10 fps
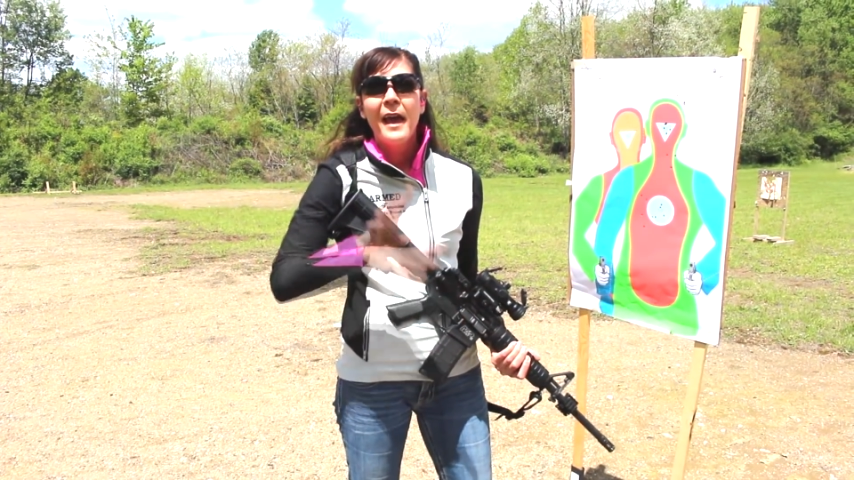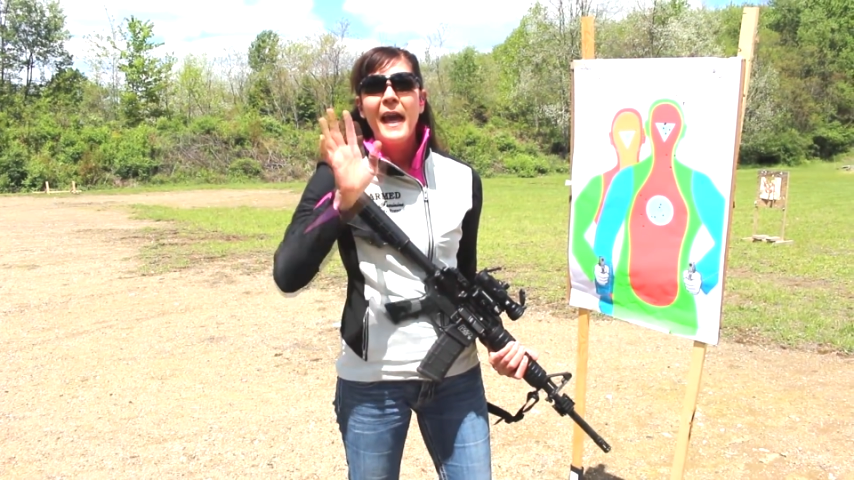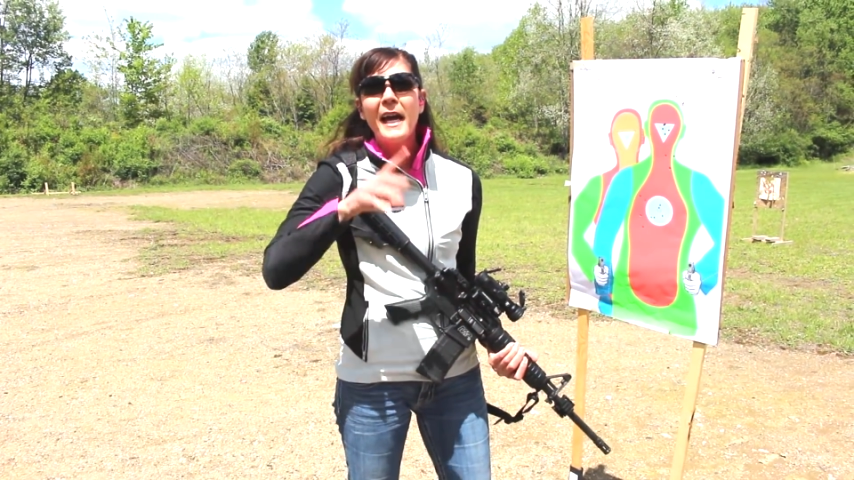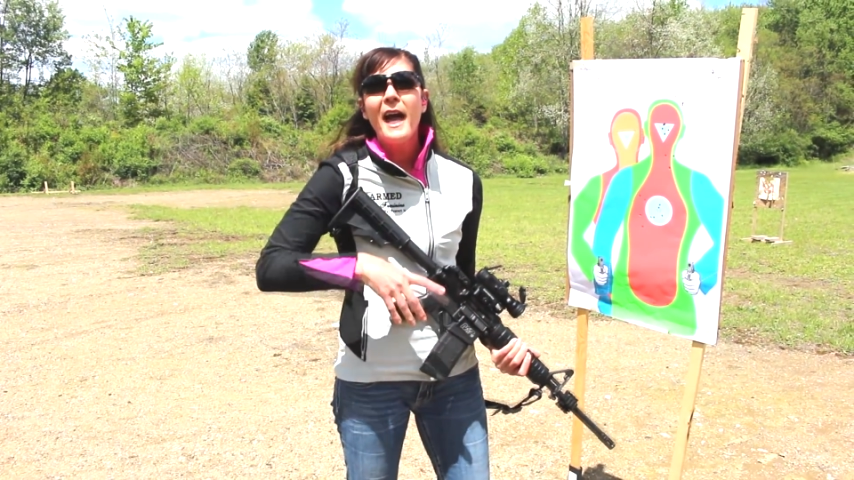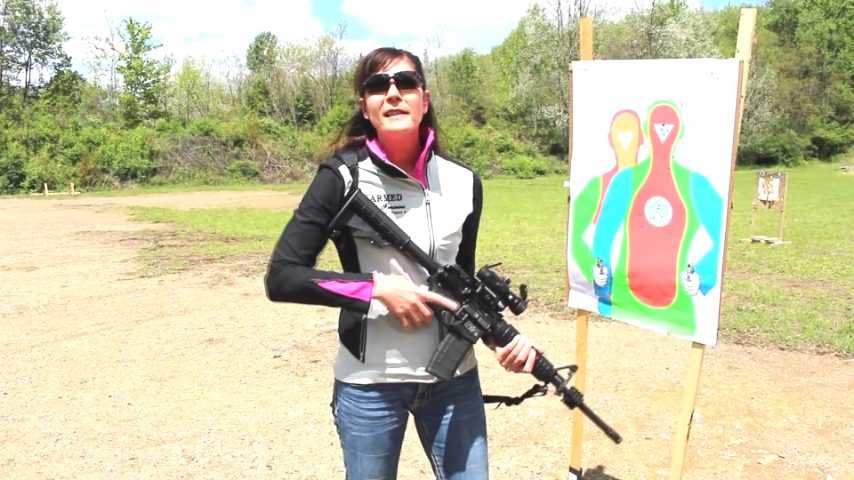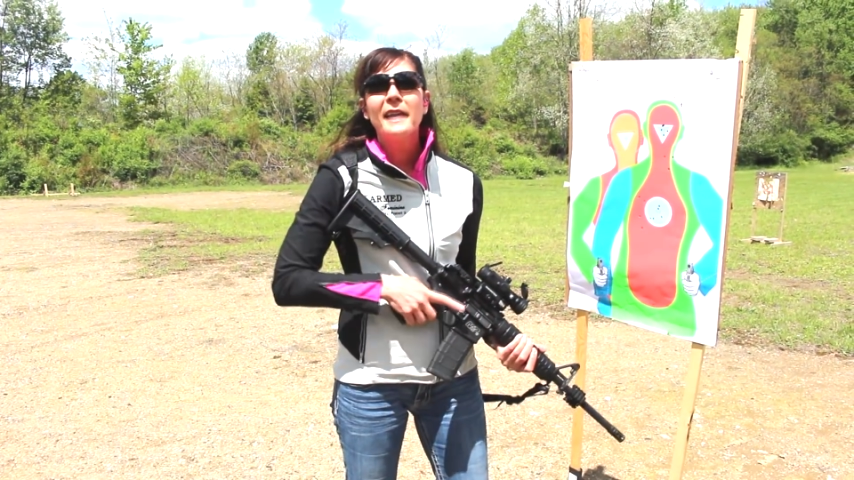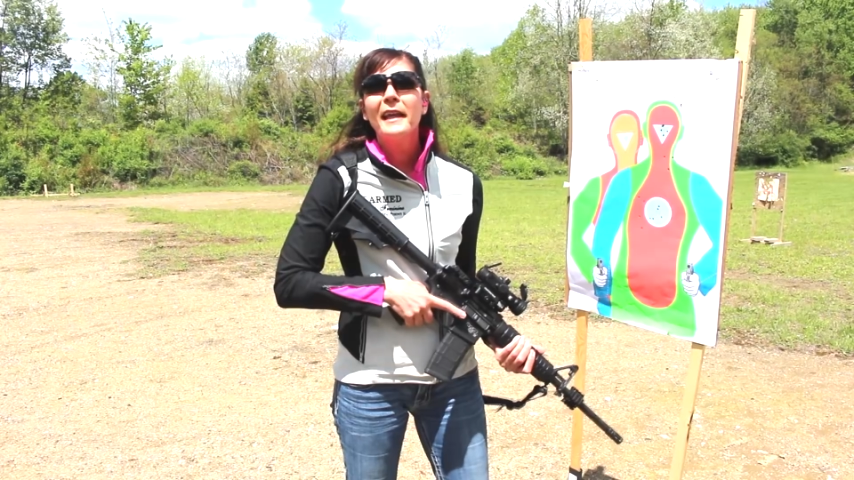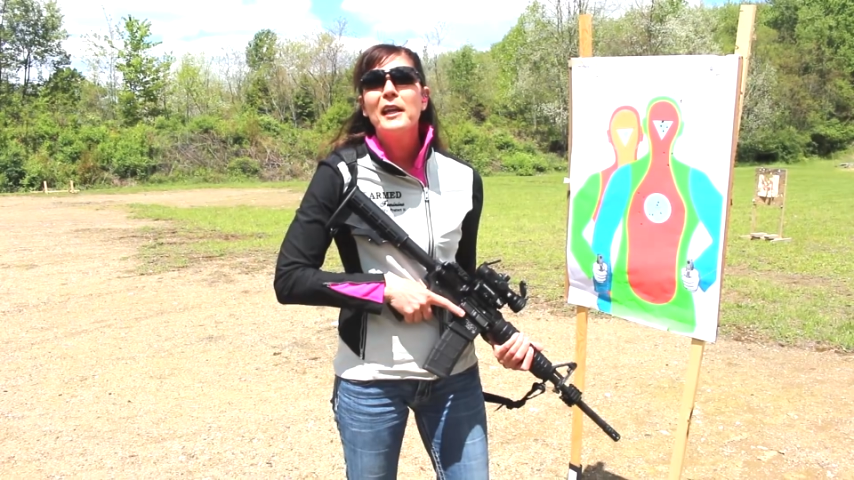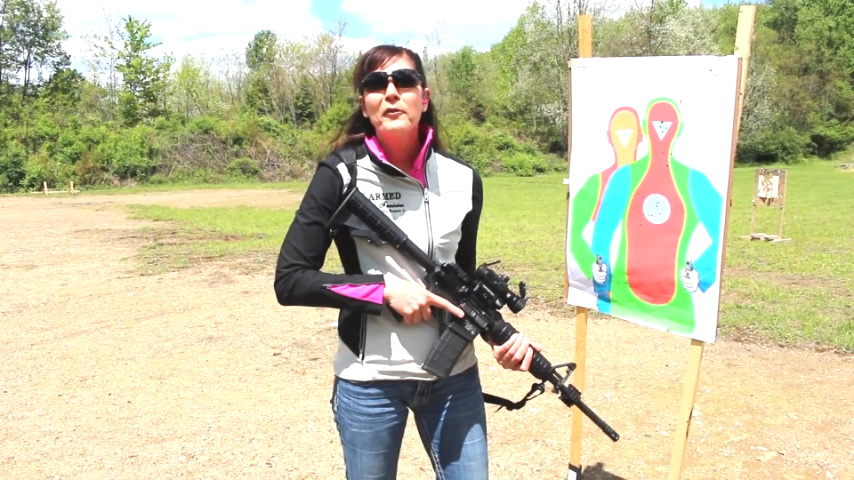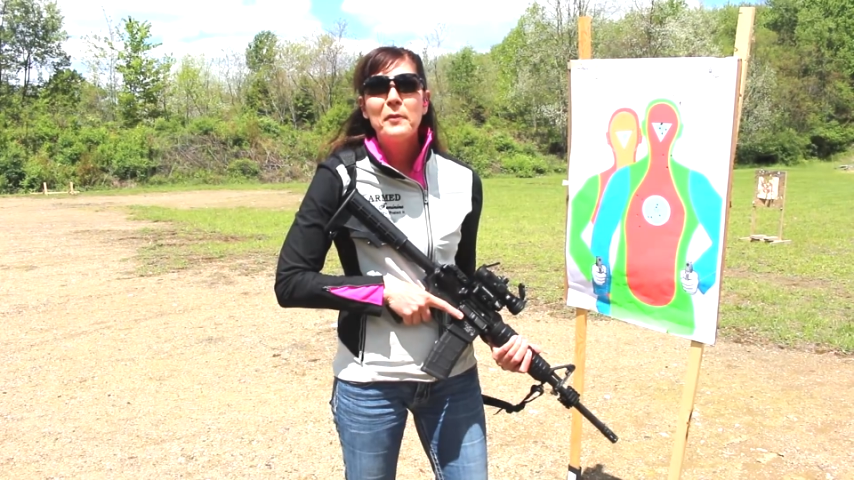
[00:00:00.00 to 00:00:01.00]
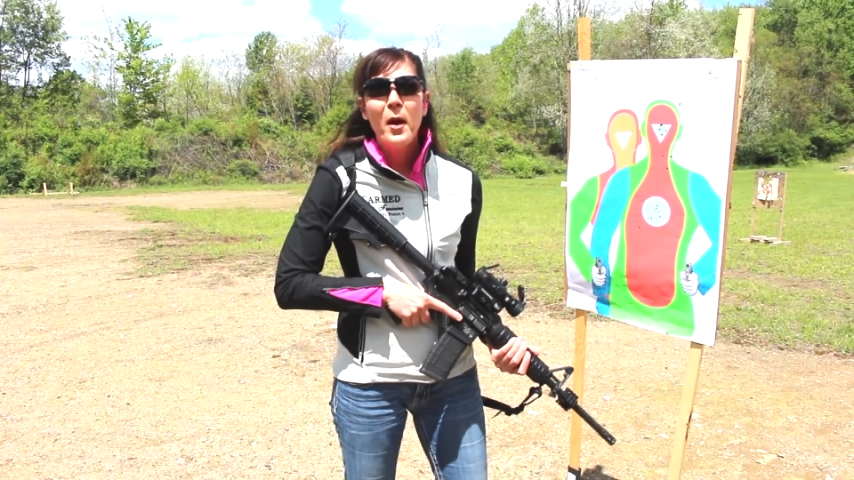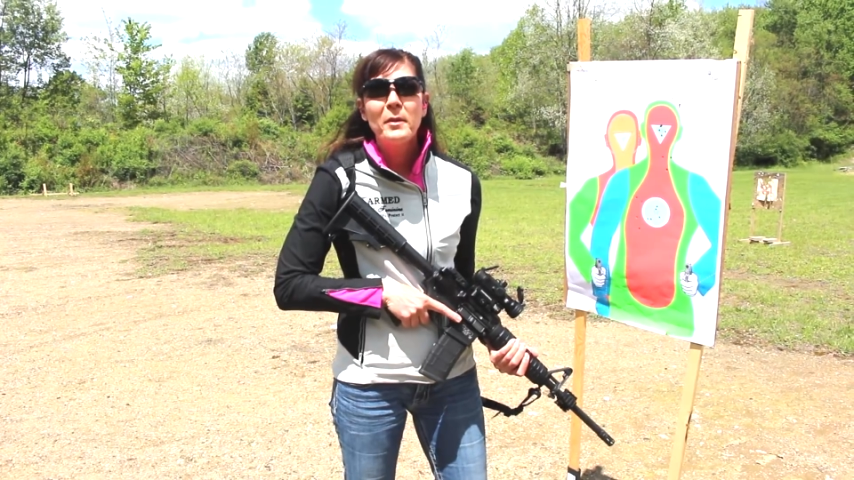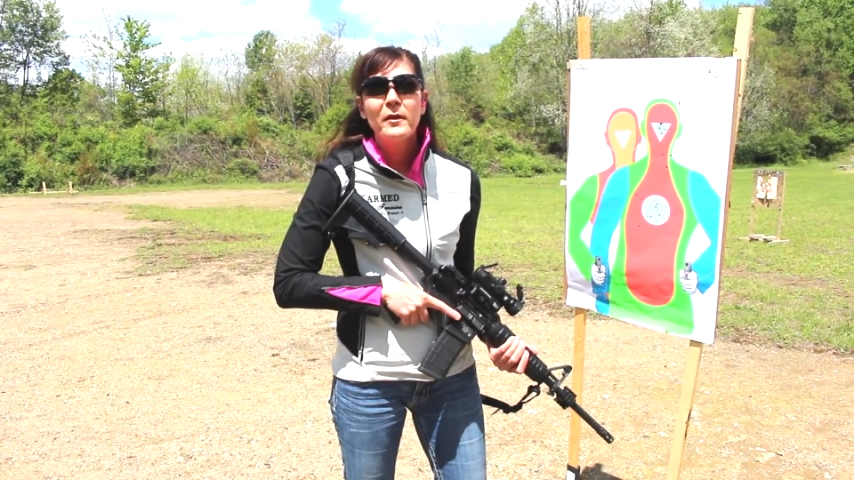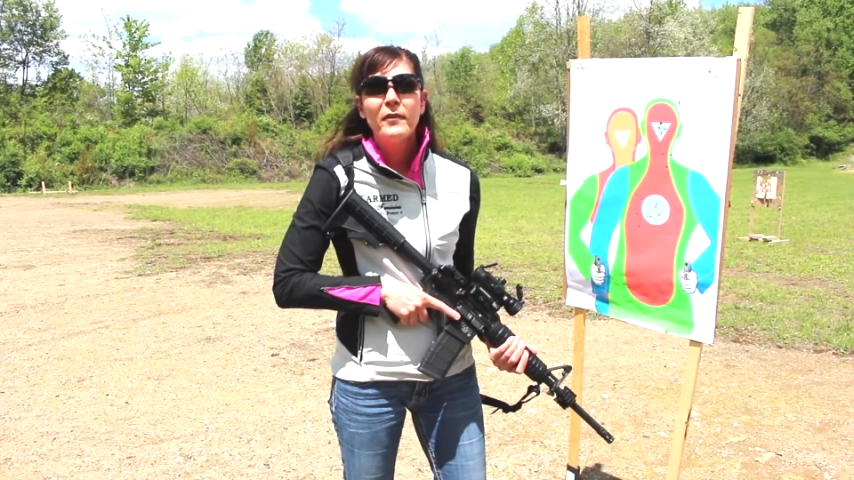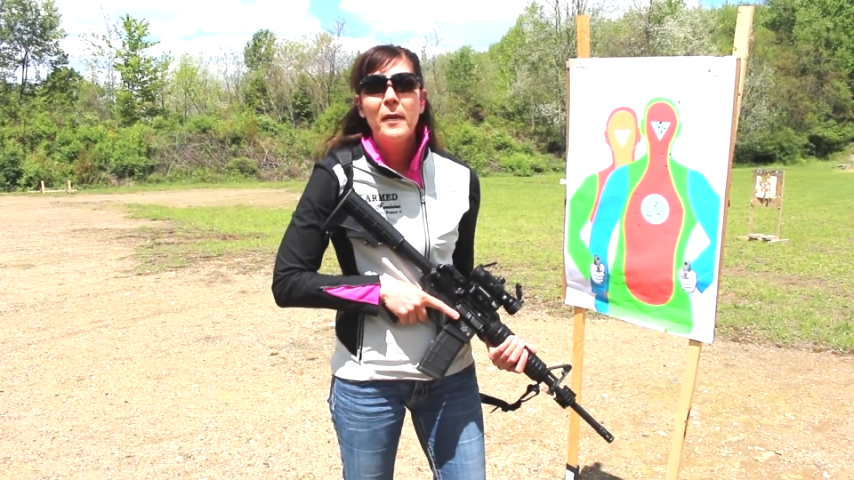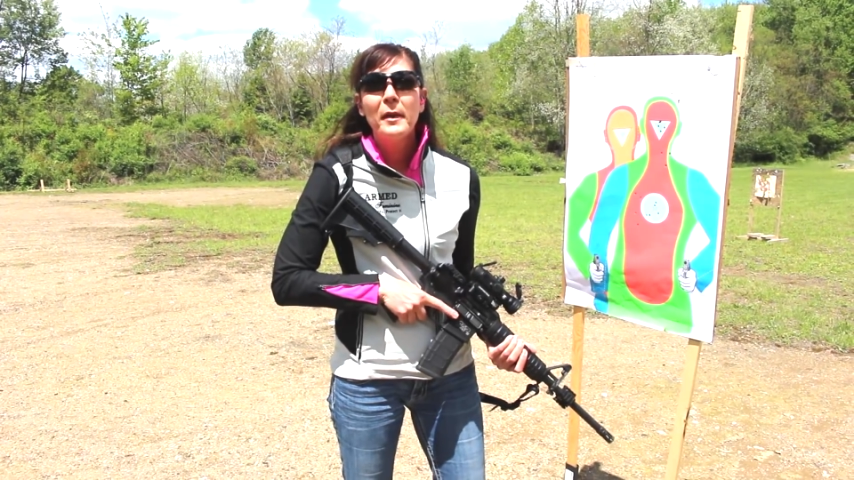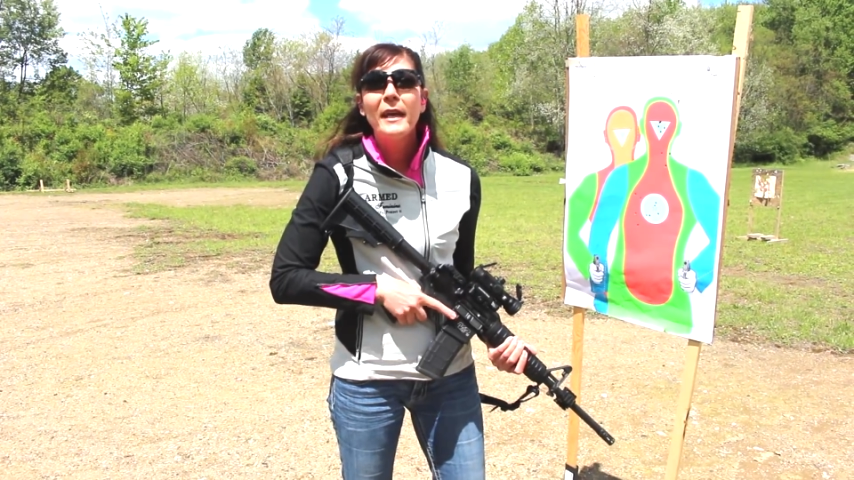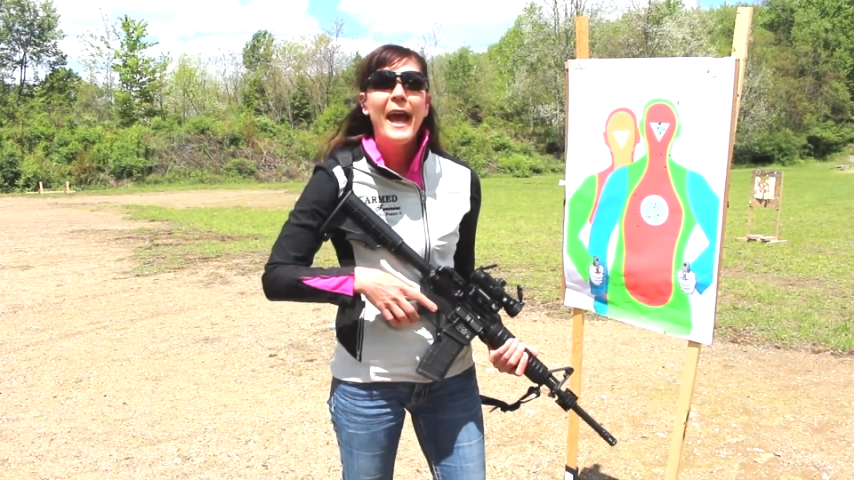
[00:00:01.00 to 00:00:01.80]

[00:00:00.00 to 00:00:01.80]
Hey guys, Kelly here from Armed and Feminine,